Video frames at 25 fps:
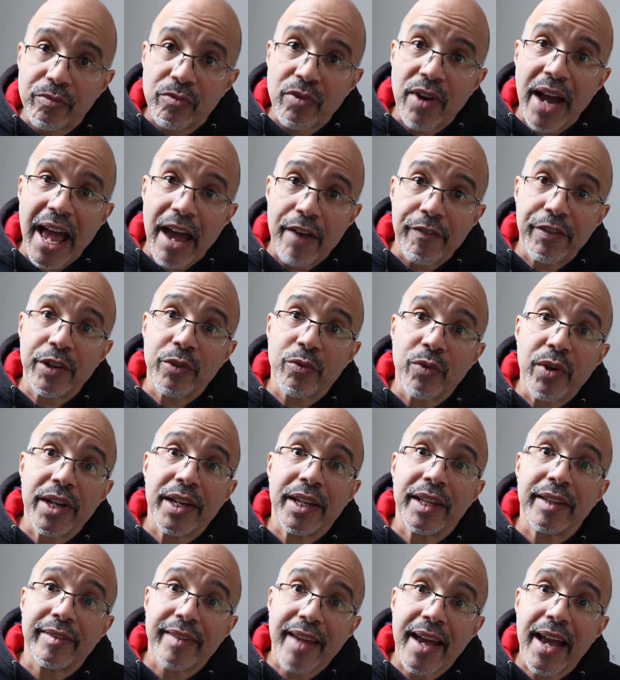having
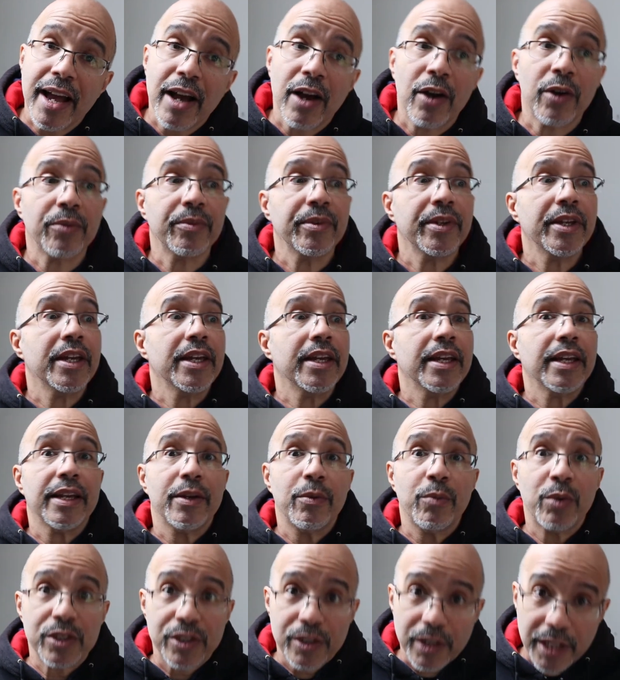written it down
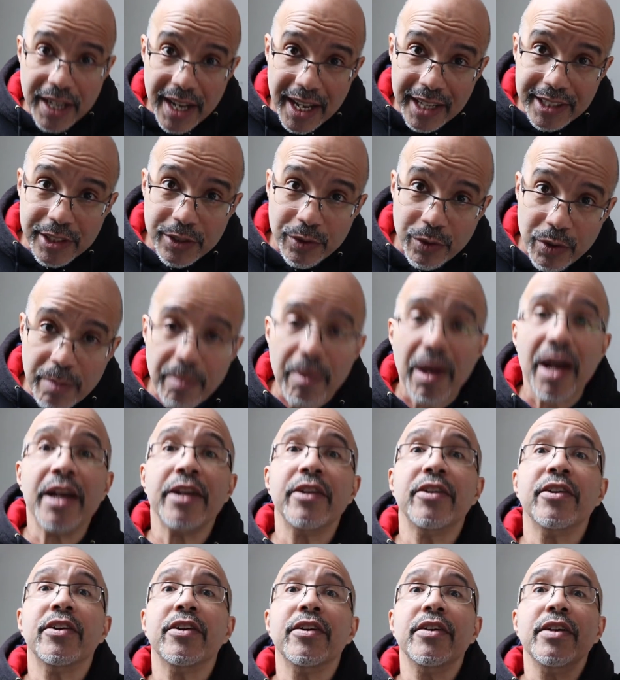was a constant
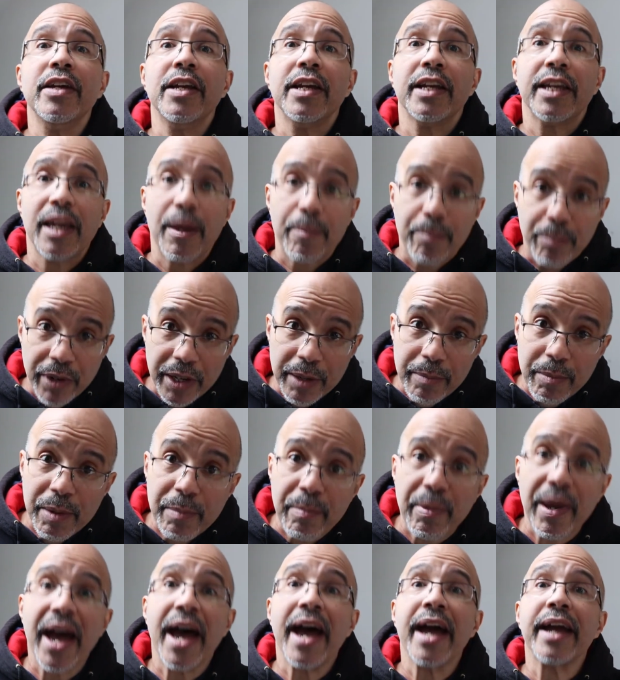reminder, kept bringing me
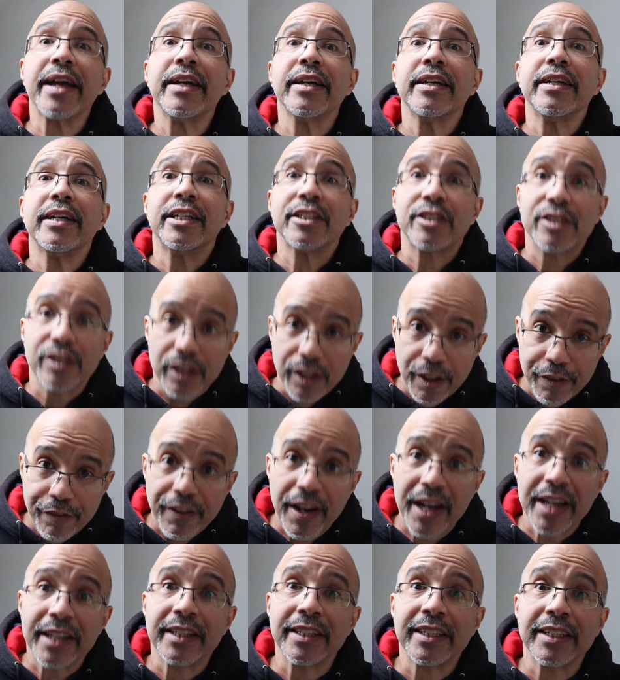back until I
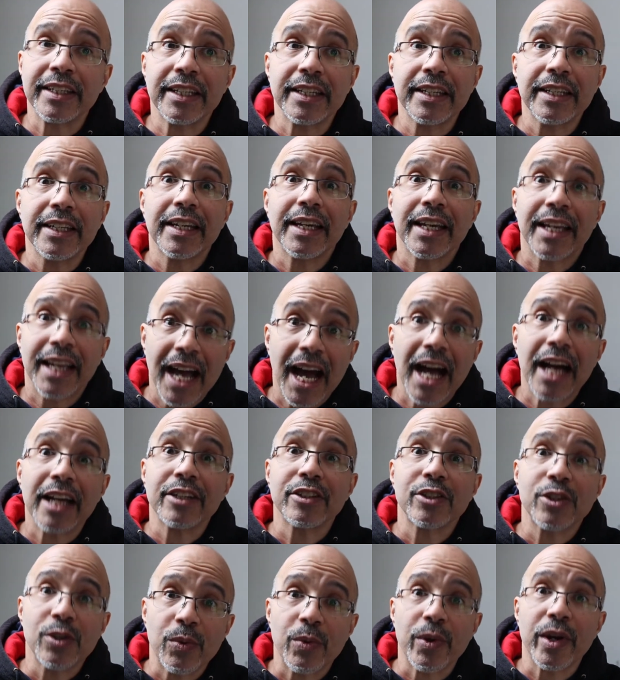finally
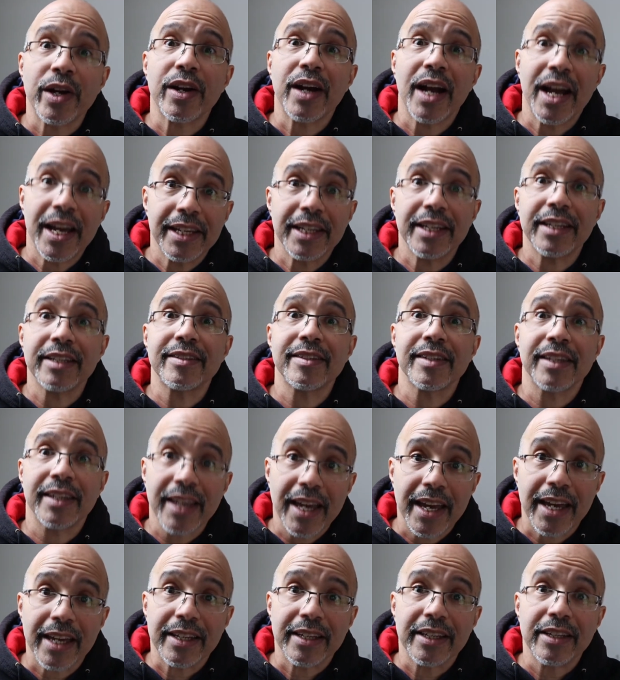got to where I needed to
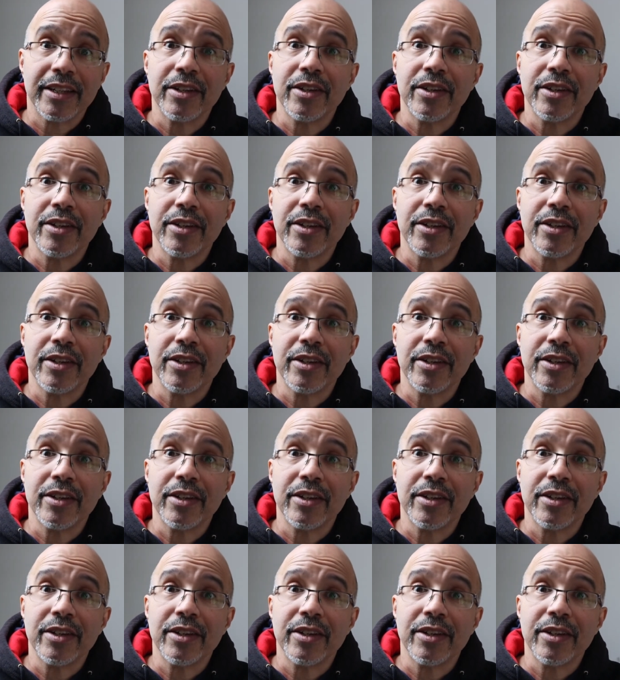get.